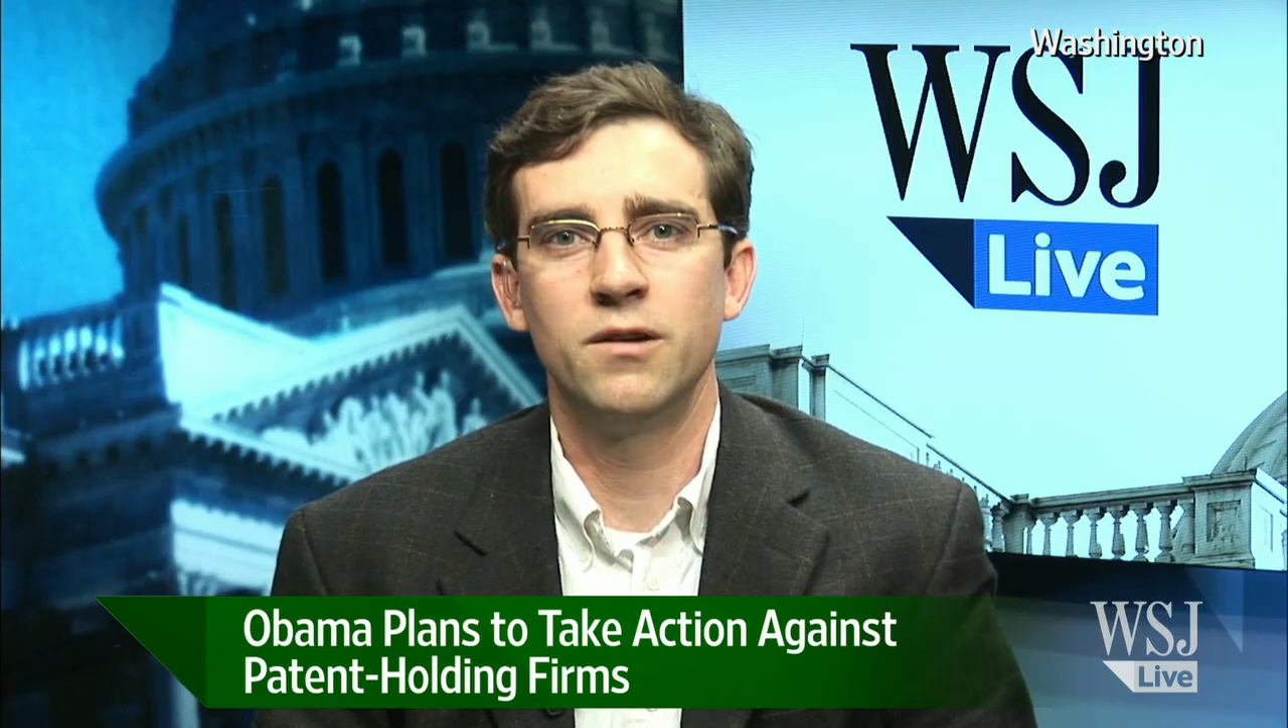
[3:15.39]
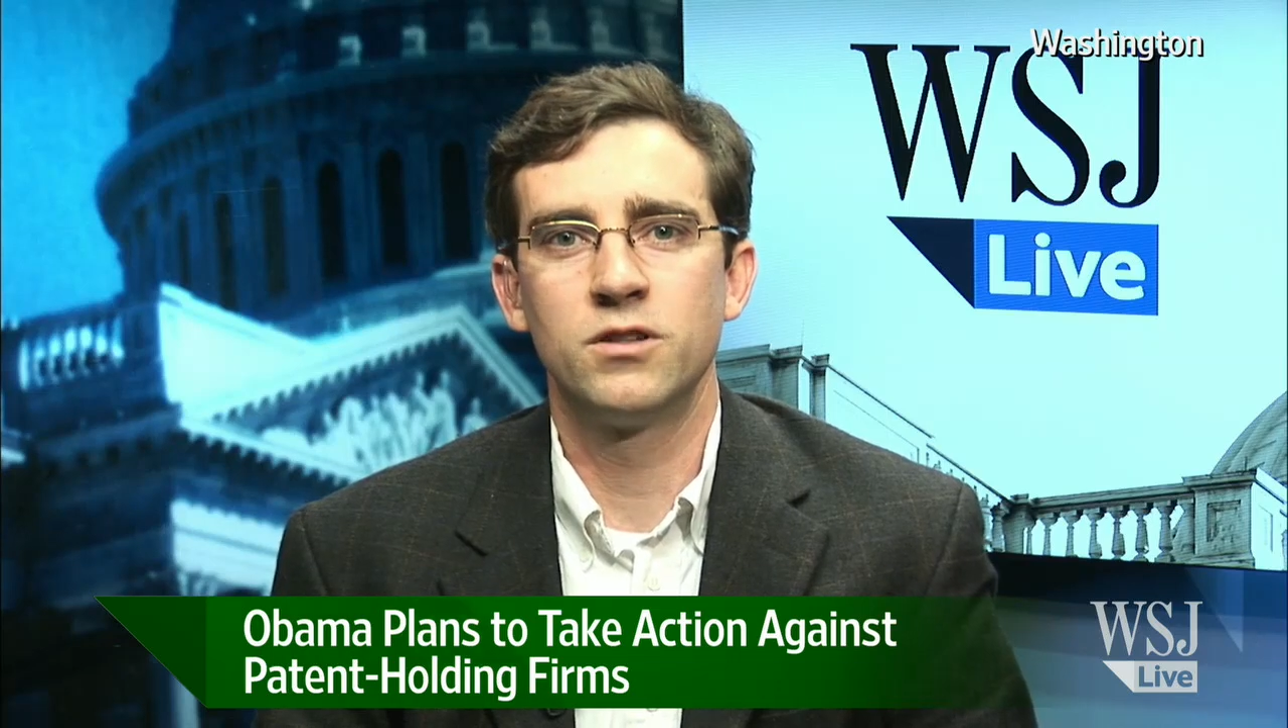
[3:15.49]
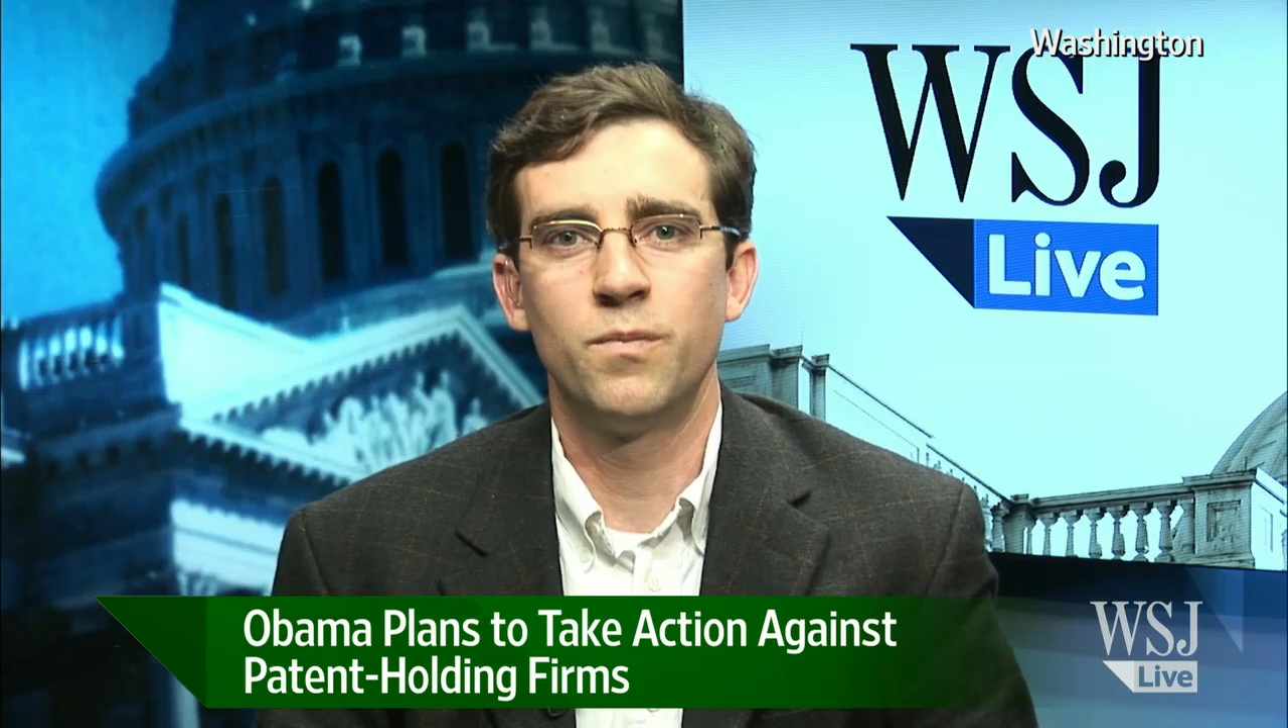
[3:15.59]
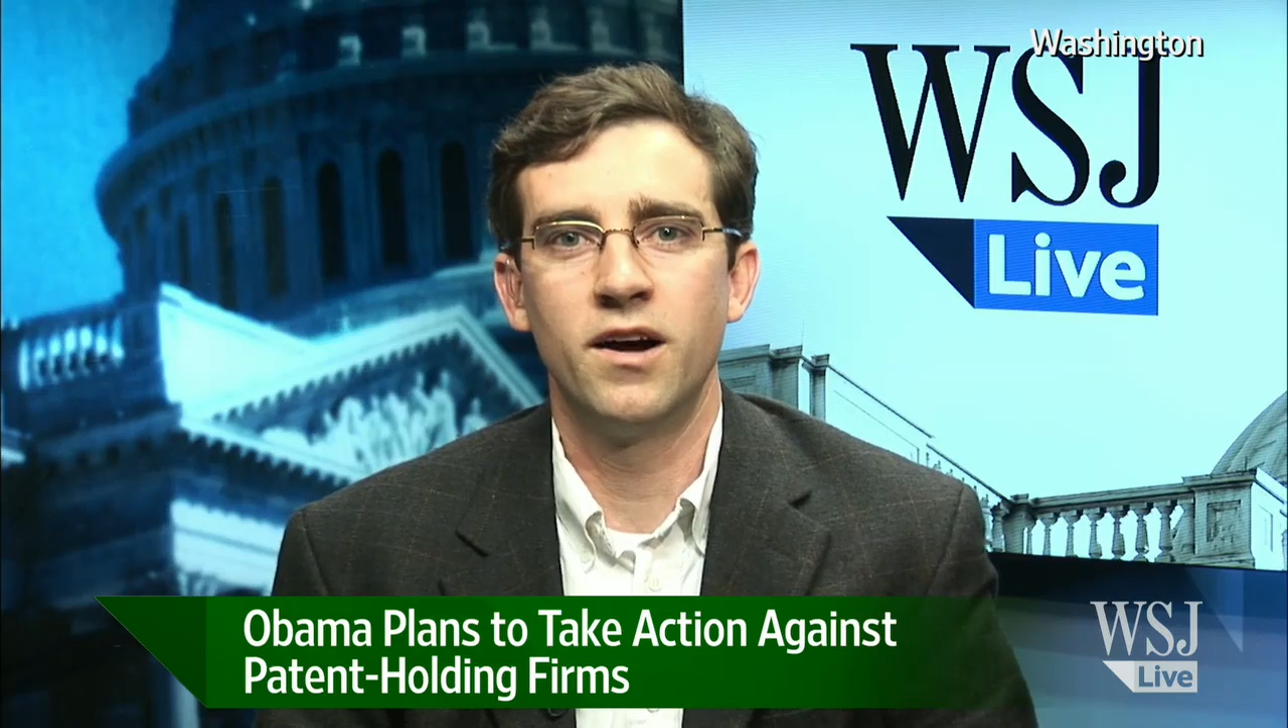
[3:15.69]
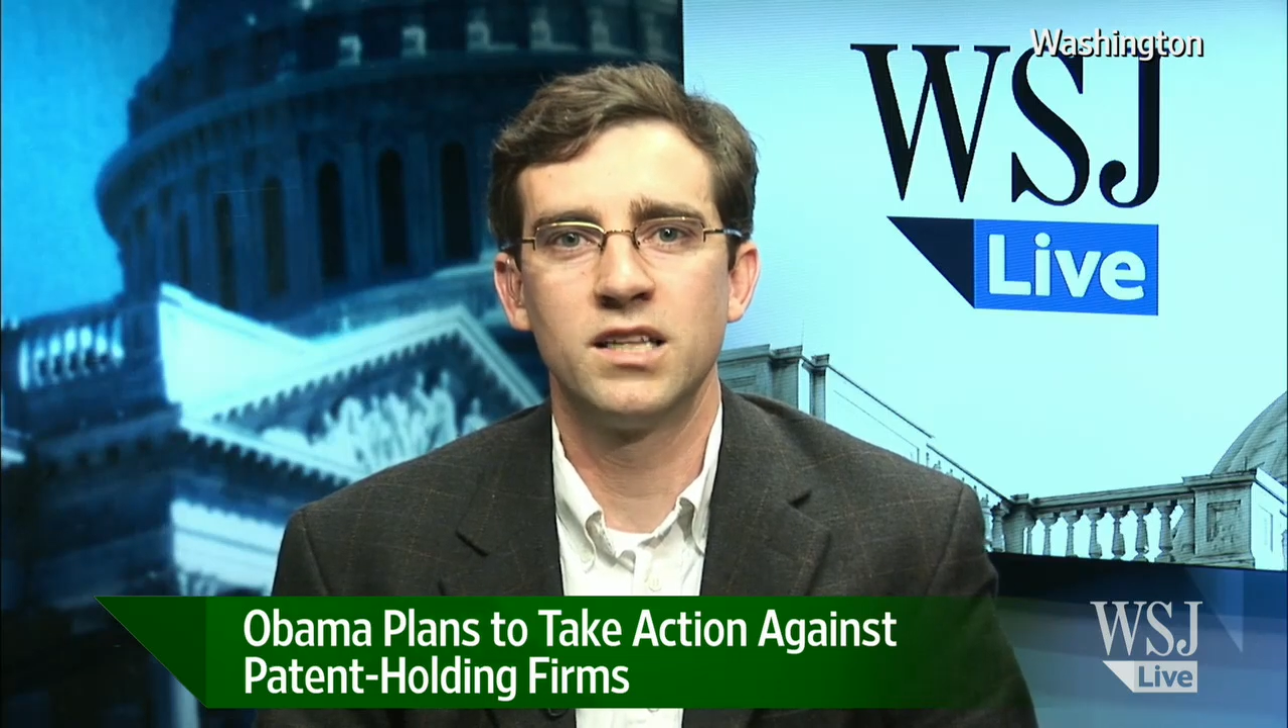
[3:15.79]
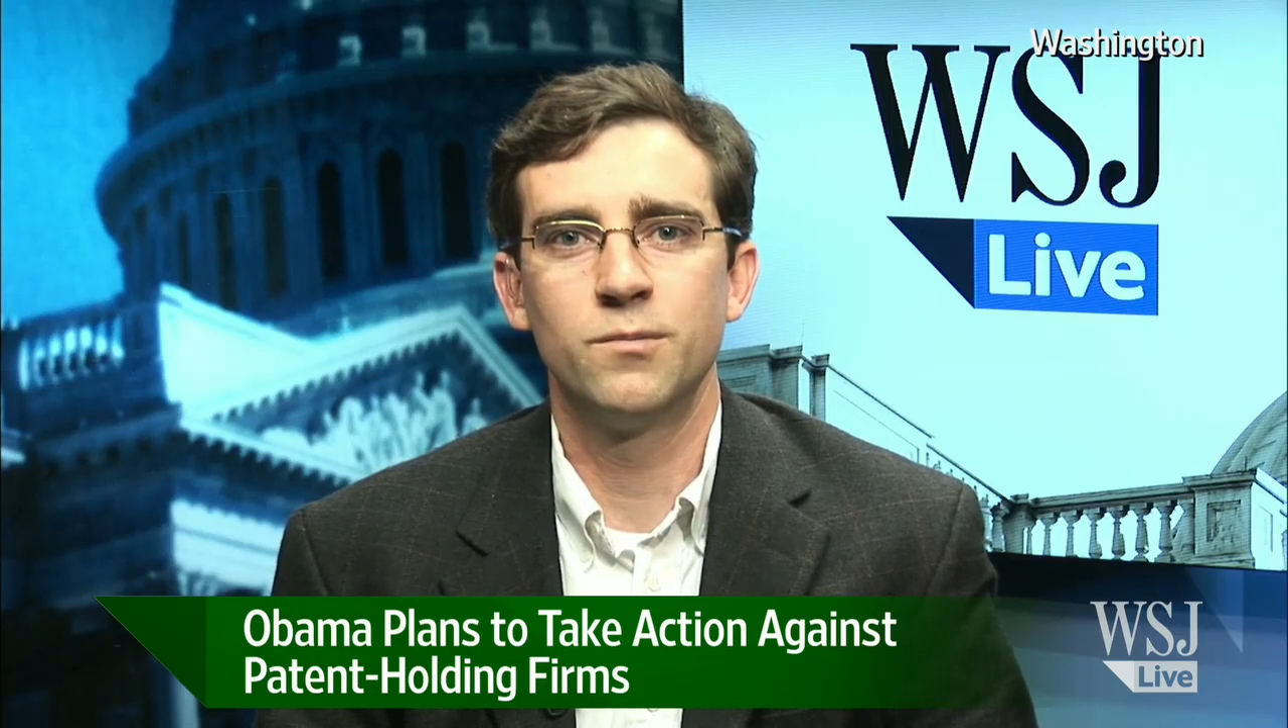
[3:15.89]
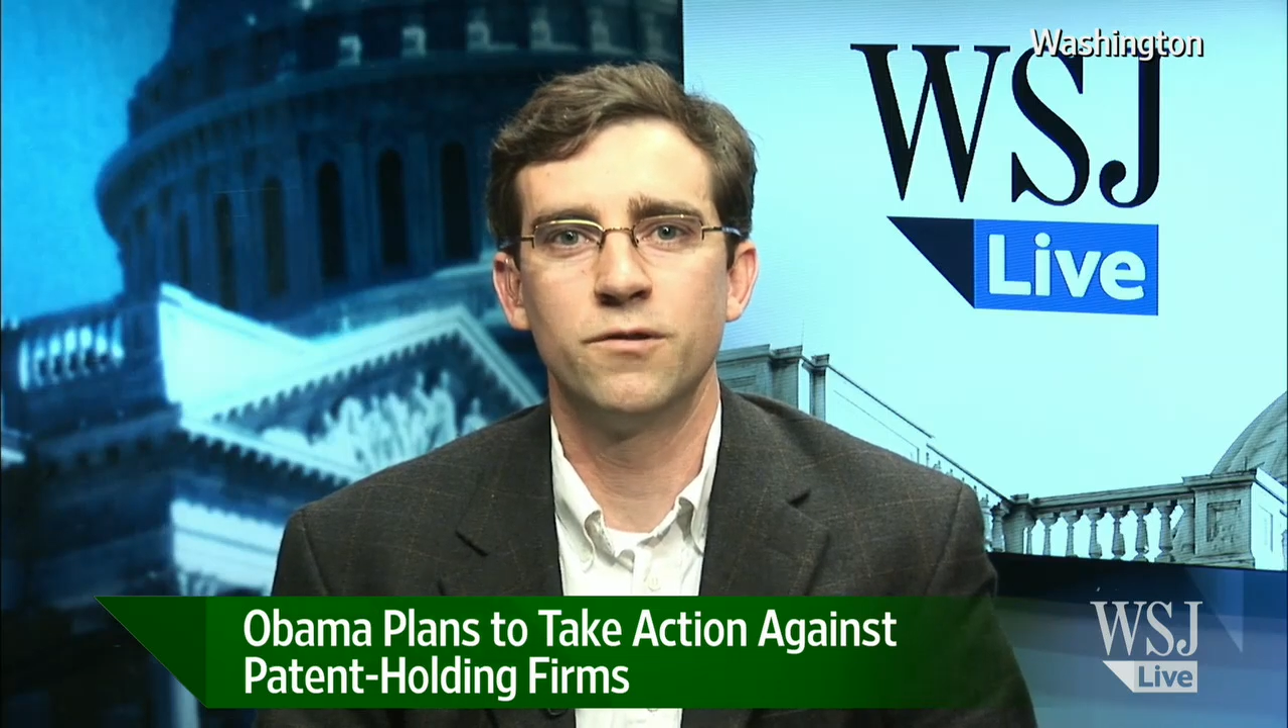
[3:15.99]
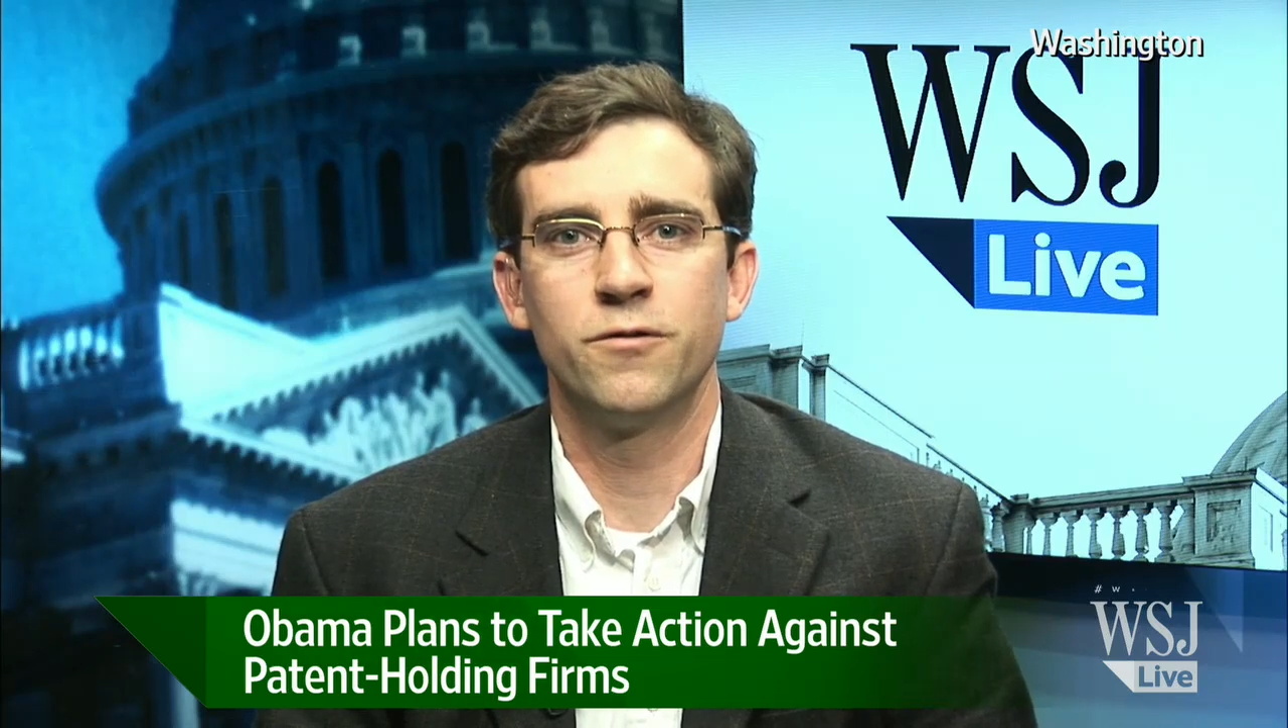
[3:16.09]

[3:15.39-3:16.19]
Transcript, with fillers: responsible